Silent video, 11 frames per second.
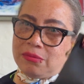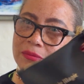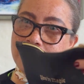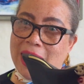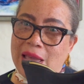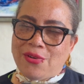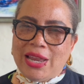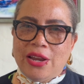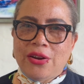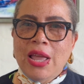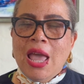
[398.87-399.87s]
bag right
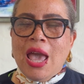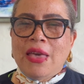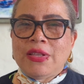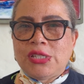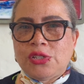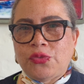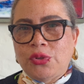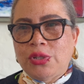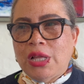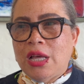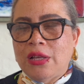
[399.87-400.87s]
here, and this is
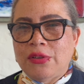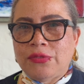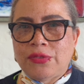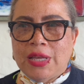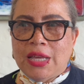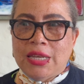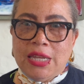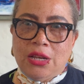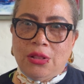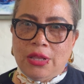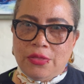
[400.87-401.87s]
full of
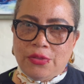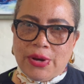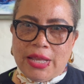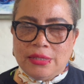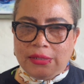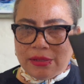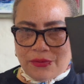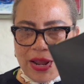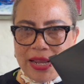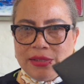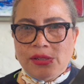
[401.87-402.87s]
needle and threads,
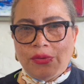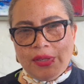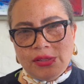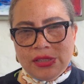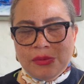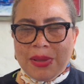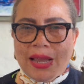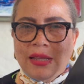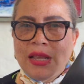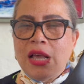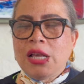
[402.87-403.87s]
right? So this is my
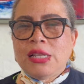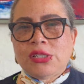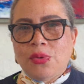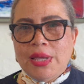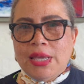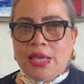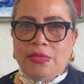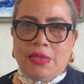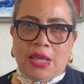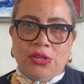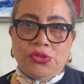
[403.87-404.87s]
sewing kit
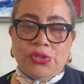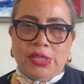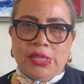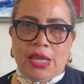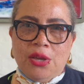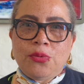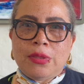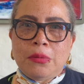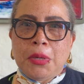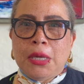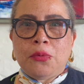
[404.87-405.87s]
that I usually take with
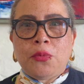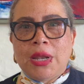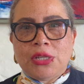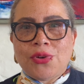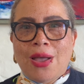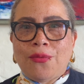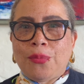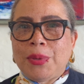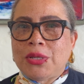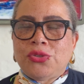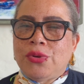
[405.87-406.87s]
me when I travel,
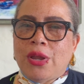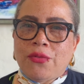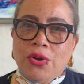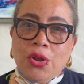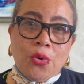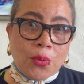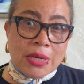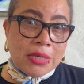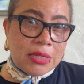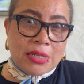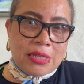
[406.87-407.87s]
because you never know when
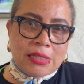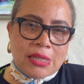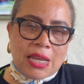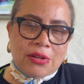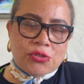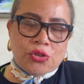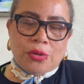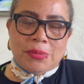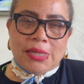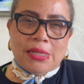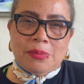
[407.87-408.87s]
any kind of
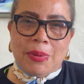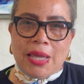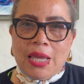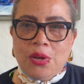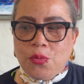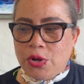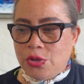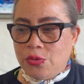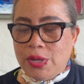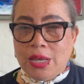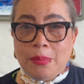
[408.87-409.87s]
circumstance may hit where you
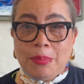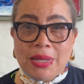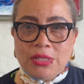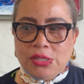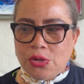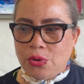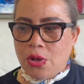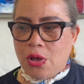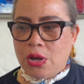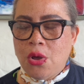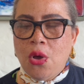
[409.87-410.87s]
need a button sewn on